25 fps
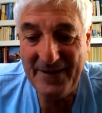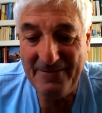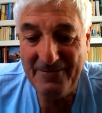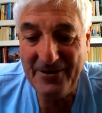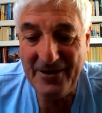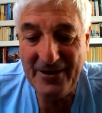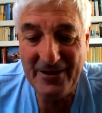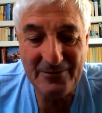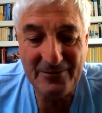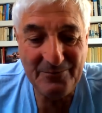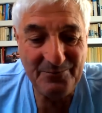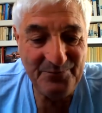
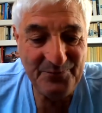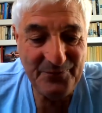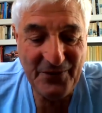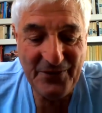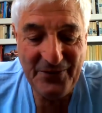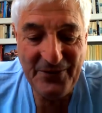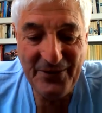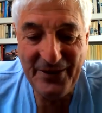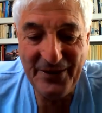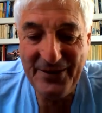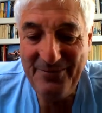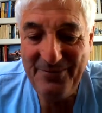well,
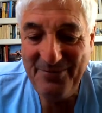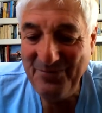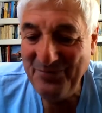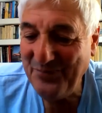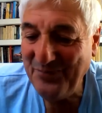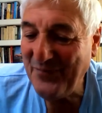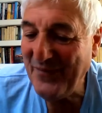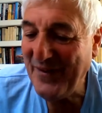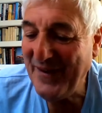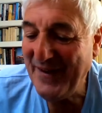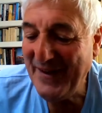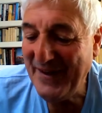you know,
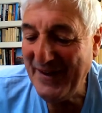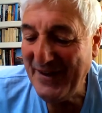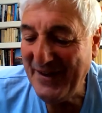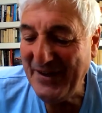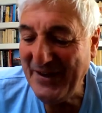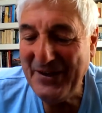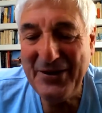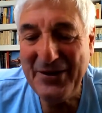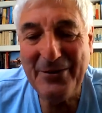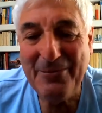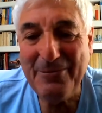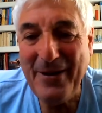
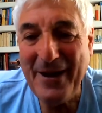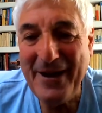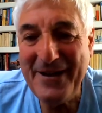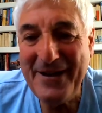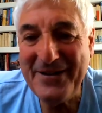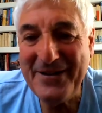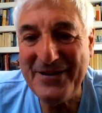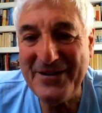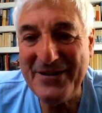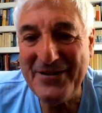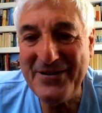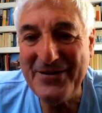you're
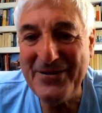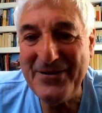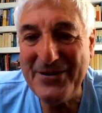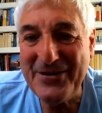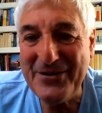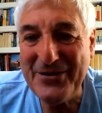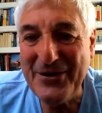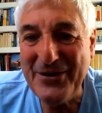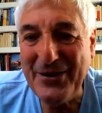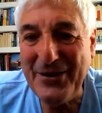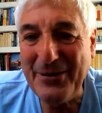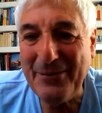paid to do a
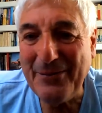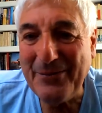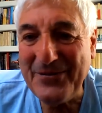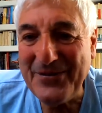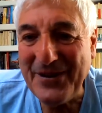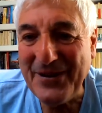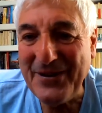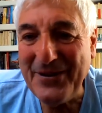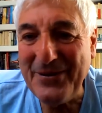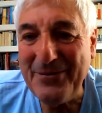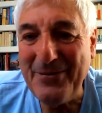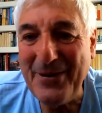job,
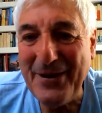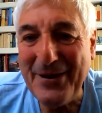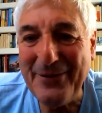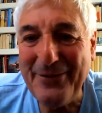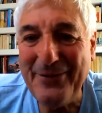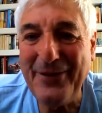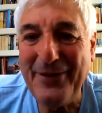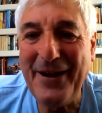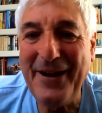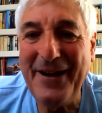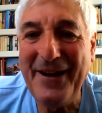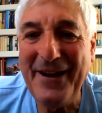so you better
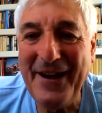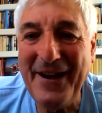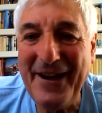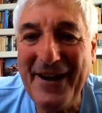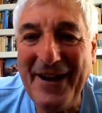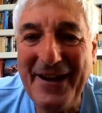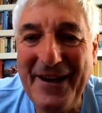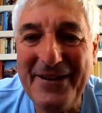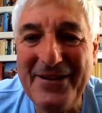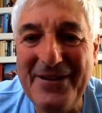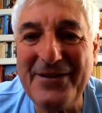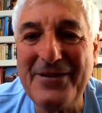find out
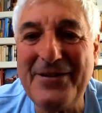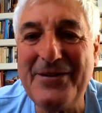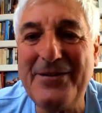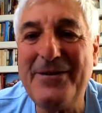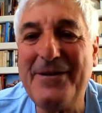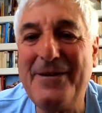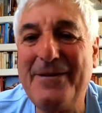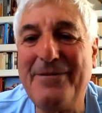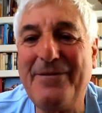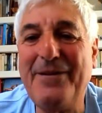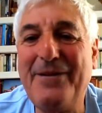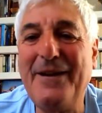how to
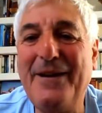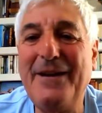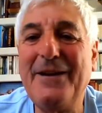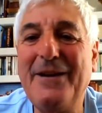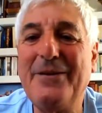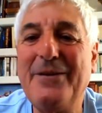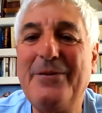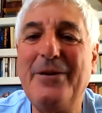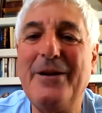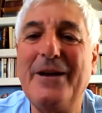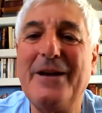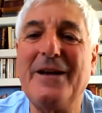do it
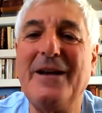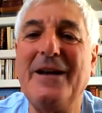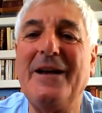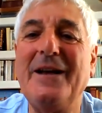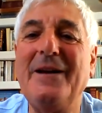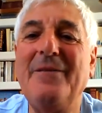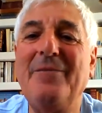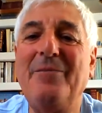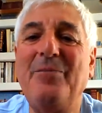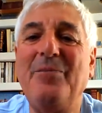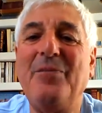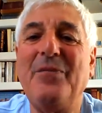fairly
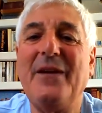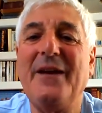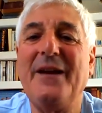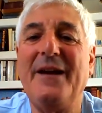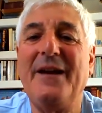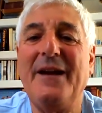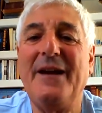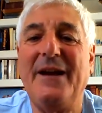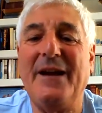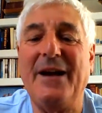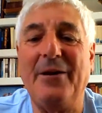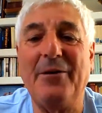quickly.
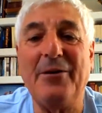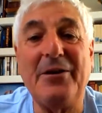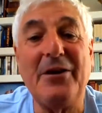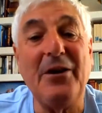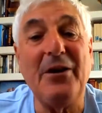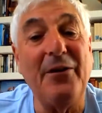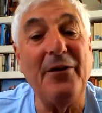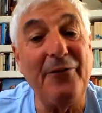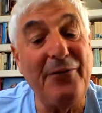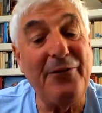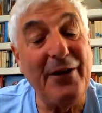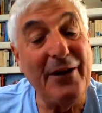I
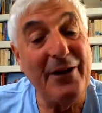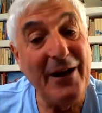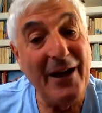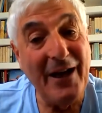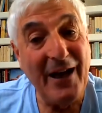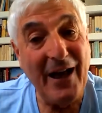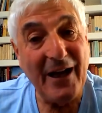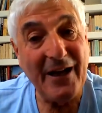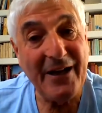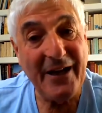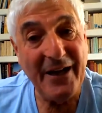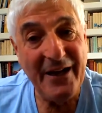got very
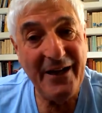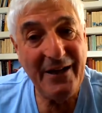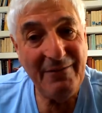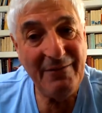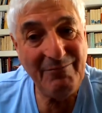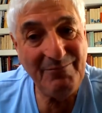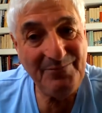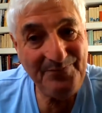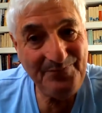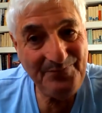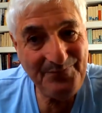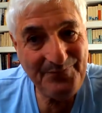lucky,
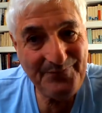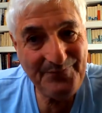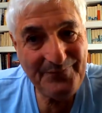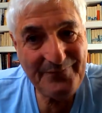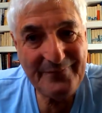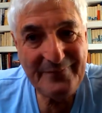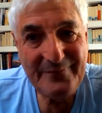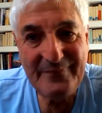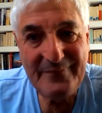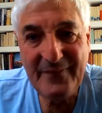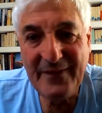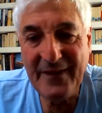
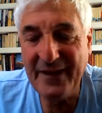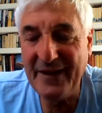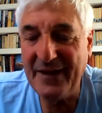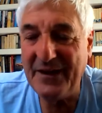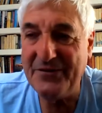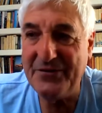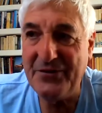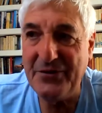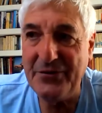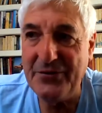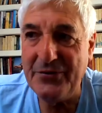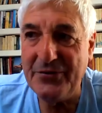
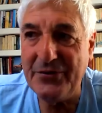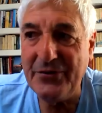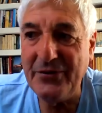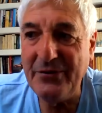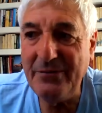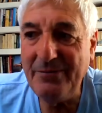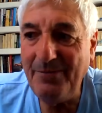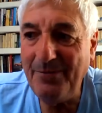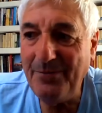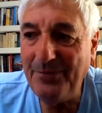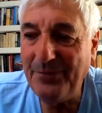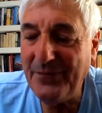as
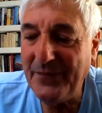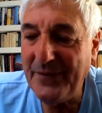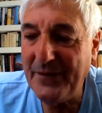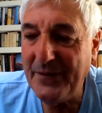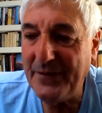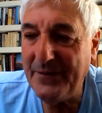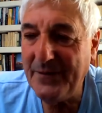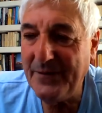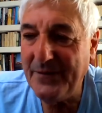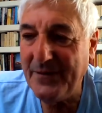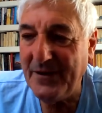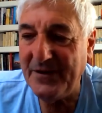usual,
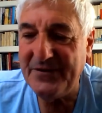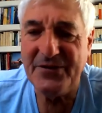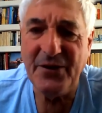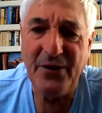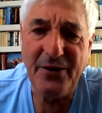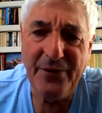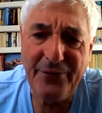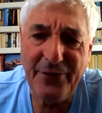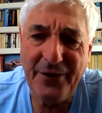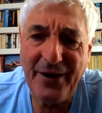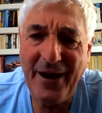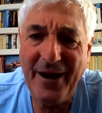as
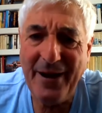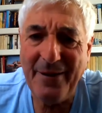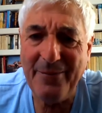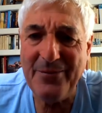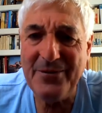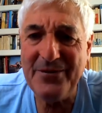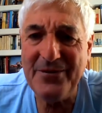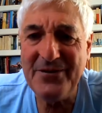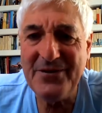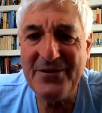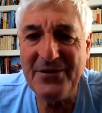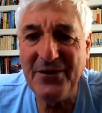often
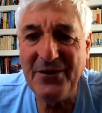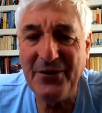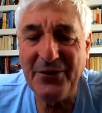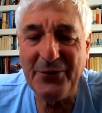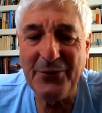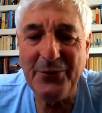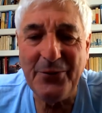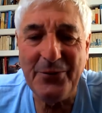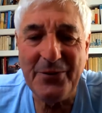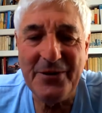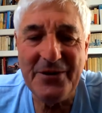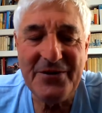happens, not
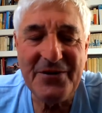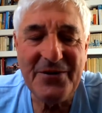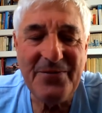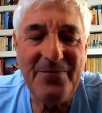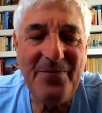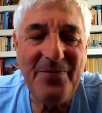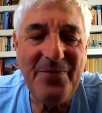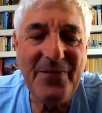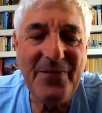always.